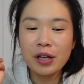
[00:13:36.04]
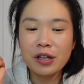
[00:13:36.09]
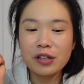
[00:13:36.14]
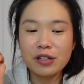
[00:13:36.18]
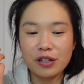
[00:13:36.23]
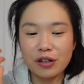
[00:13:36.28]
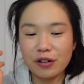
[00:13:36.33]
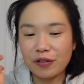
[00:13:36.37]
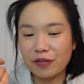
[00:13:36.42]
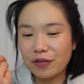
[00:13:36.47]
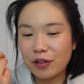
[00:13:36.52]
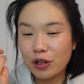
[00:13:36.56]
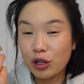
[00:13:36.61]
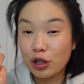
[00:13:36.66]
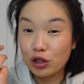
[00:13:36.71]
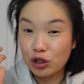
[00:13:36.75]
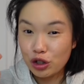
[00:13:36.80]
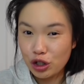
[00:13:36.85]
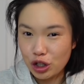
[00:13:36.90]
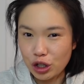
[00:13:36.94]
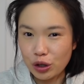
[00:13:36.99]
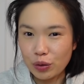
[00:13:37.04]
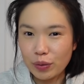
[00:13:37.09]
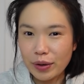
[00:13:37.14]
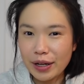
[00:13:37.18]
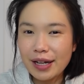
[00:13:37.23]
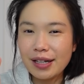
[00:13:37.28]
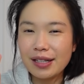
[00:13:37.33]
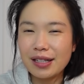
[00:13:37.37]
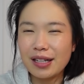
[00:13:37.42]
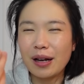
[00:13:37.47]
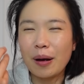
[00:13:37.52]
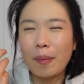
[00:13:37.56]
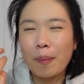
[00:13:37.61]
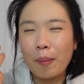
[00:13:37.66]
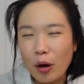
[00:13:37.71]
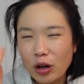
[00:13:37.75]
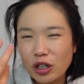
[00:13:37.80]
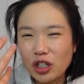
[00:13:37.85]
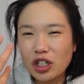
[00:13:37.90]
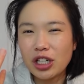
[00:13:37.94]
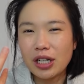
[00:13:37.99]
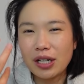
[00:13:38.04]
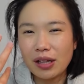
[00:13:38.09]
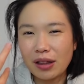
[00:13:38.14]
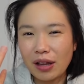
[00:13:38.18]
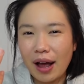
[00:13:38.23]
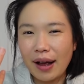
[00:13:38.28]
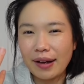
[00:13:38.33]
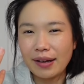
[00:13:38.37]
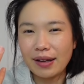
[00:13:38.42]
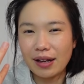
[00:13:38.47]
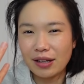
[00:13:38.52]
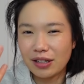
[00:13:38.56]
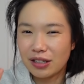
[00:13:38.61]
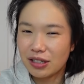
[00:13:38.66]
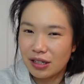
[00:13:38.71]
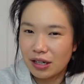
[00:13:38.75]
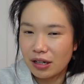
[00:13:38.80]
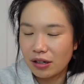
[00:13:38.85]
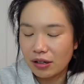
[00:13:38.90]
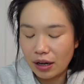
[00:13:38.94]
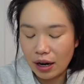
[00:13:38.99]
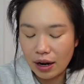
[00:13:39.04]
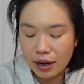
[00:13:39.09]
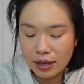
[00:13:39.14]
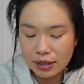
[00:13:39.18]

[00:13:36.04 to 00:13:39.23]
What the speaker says: sort of chewy. It's like a mochi-like exterior,